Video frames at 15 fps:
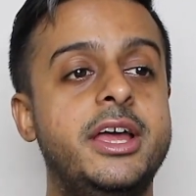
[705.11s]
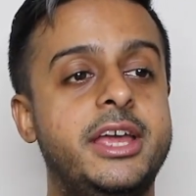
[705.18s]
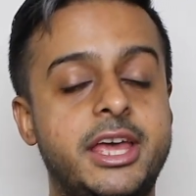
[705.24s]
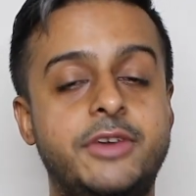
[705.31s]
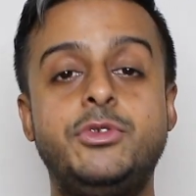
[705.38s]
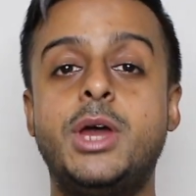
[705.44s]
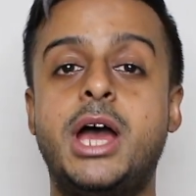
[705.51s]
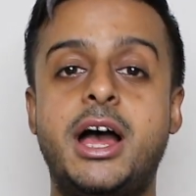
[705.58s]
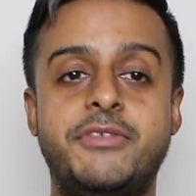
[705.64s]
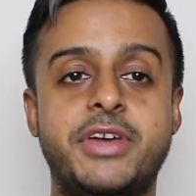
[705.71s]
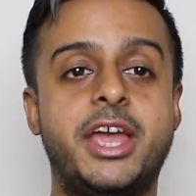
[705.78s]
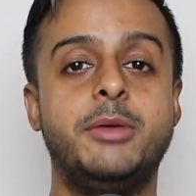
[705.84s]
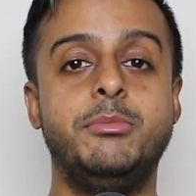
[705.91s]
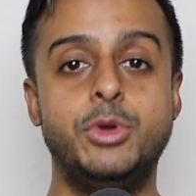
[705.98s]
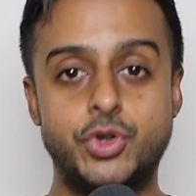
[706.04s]
if you have
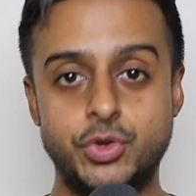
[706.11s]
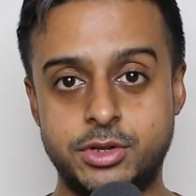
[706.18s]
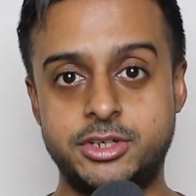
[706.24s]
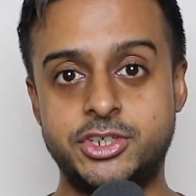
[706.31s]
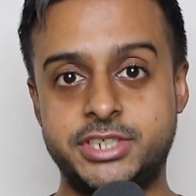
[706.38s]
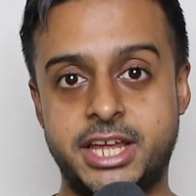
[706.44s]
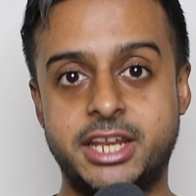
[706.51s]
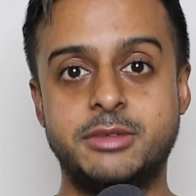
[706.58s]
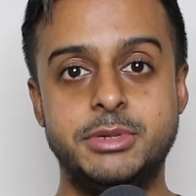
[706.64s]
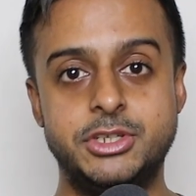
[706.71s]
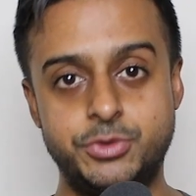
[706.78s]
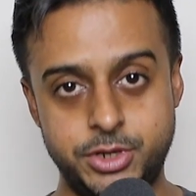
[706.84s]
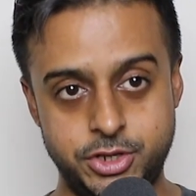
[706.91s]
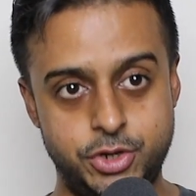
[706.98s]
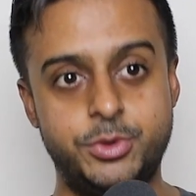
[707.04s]
a mutual understanding
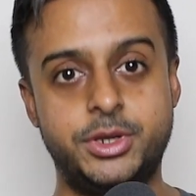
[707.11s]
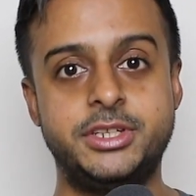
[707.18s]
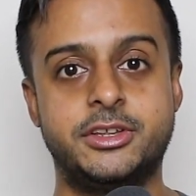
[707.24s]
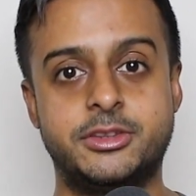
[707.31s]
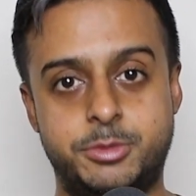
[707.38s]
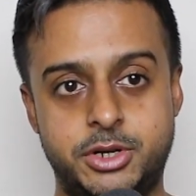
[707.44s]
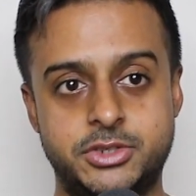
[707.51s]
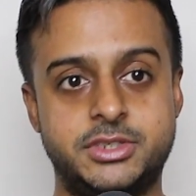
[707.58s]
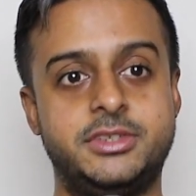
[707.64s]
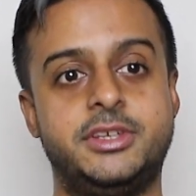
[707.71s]
between you and the other person,